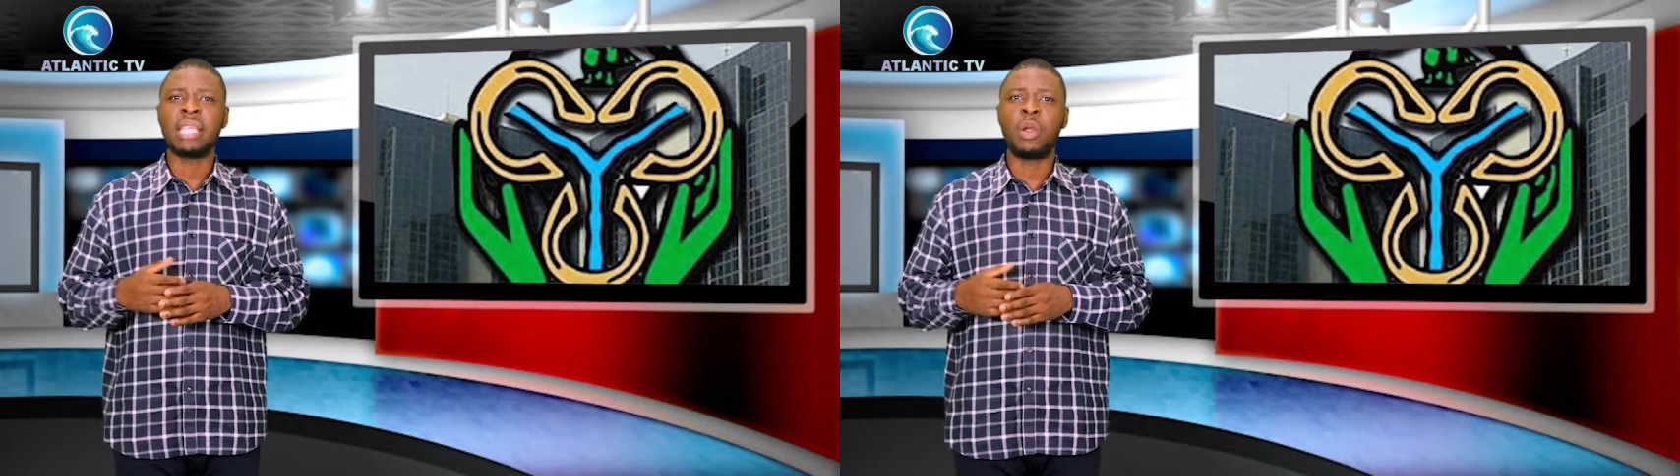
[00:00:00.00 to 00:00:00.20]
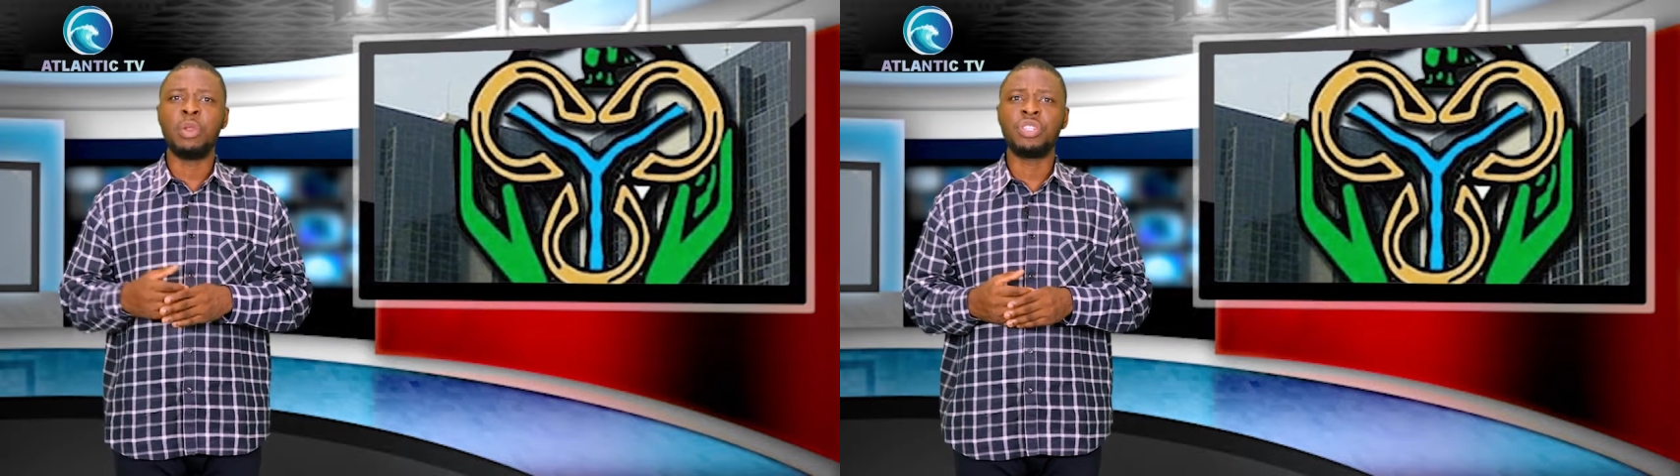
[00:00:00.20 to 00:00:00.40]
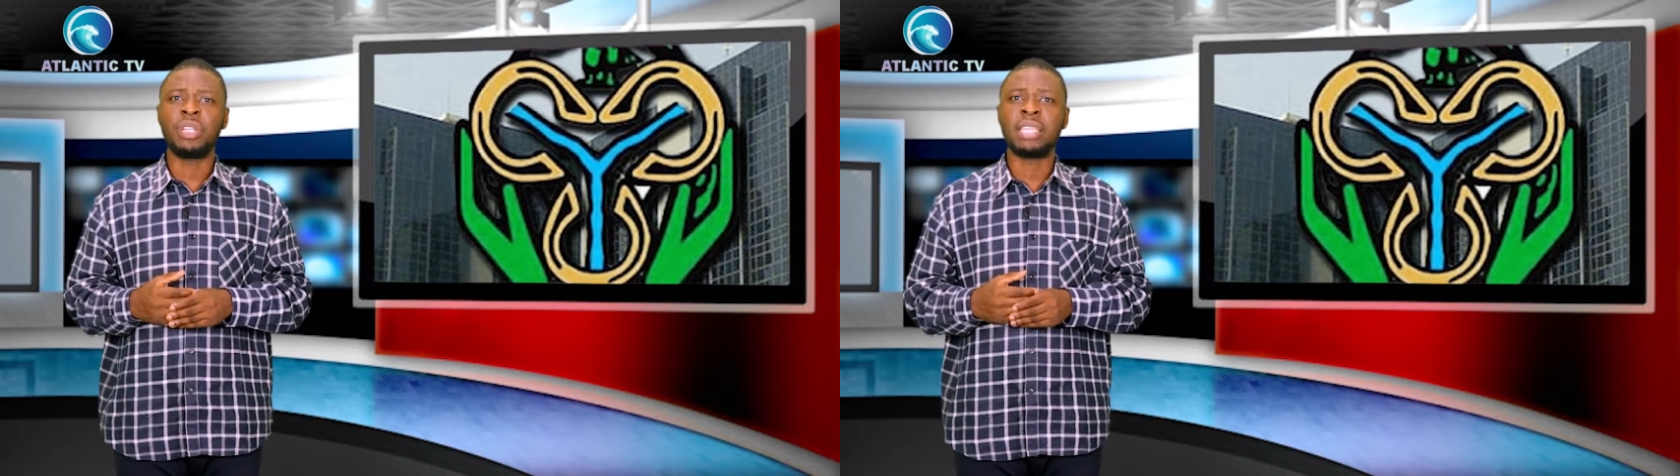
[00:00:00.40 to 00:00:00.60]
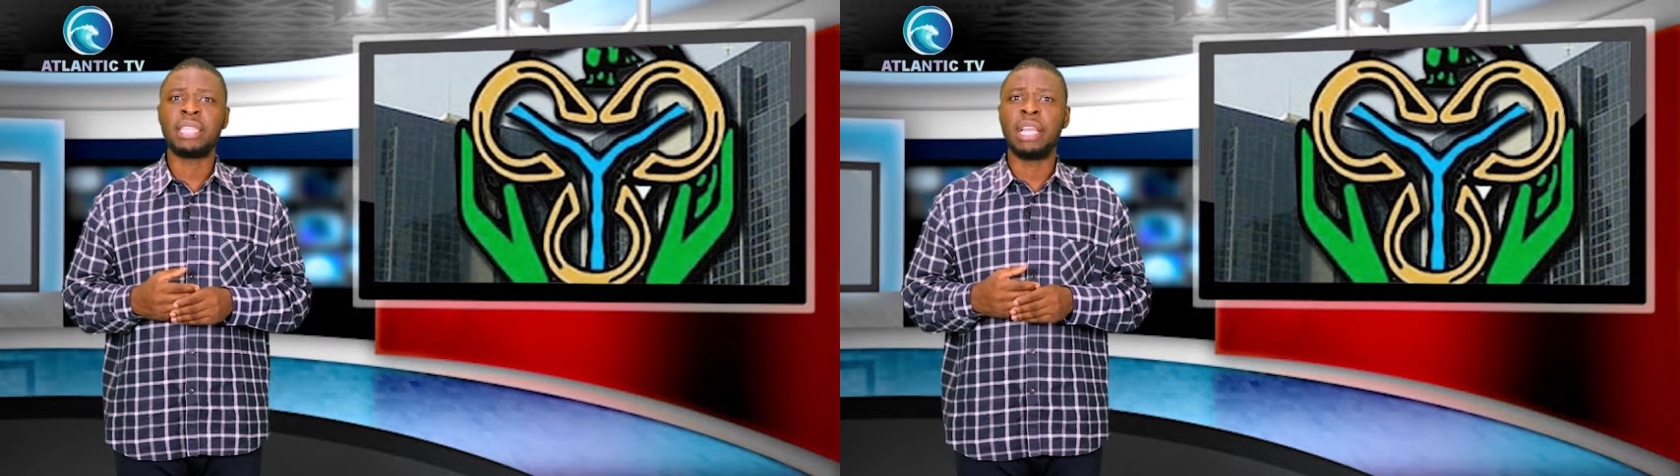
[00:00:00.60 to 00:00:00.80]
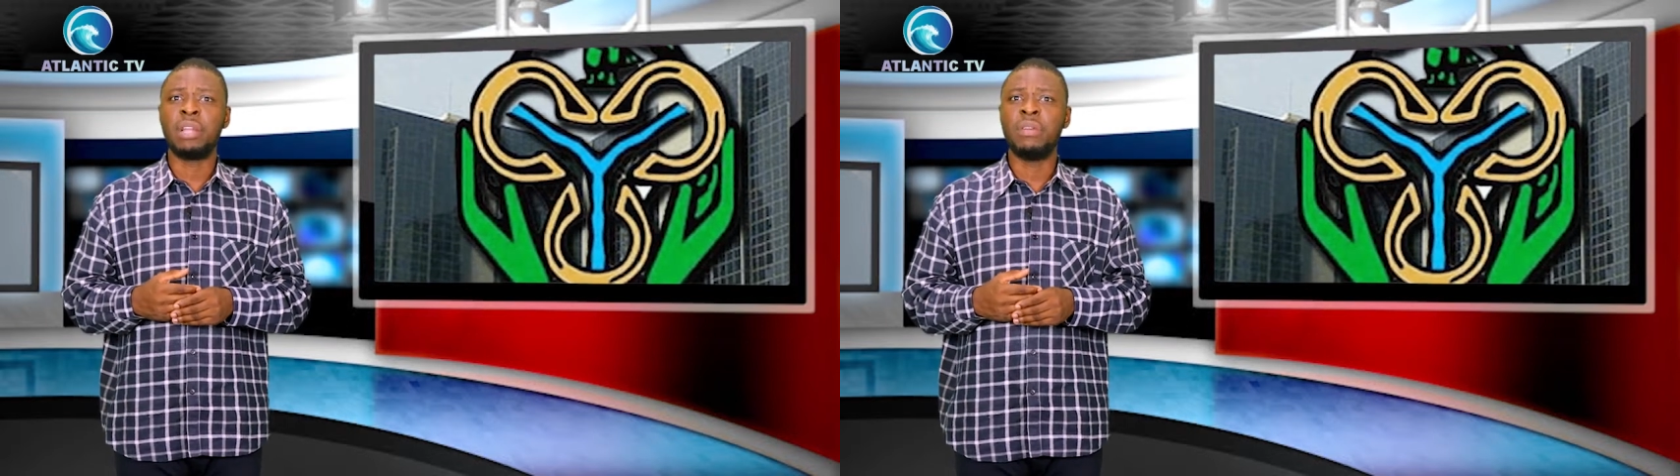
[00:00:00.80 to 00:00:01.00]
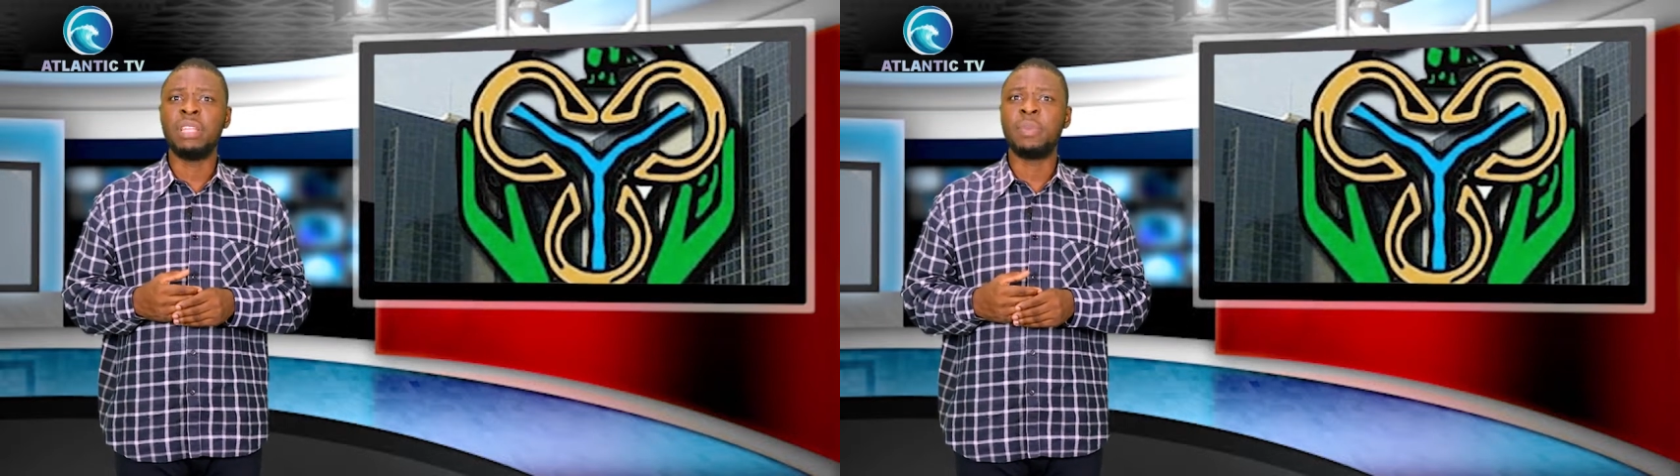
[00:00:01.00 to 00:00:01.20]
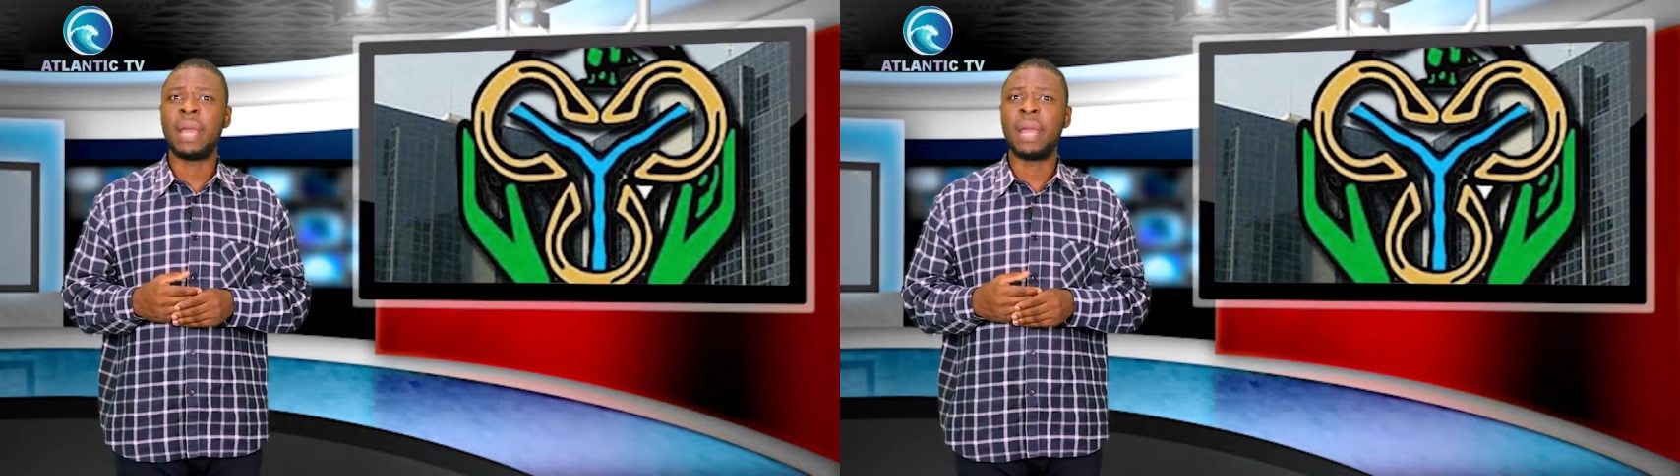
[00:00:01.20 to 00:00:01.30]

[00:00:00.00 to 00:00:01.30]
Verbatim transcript: circulation has increased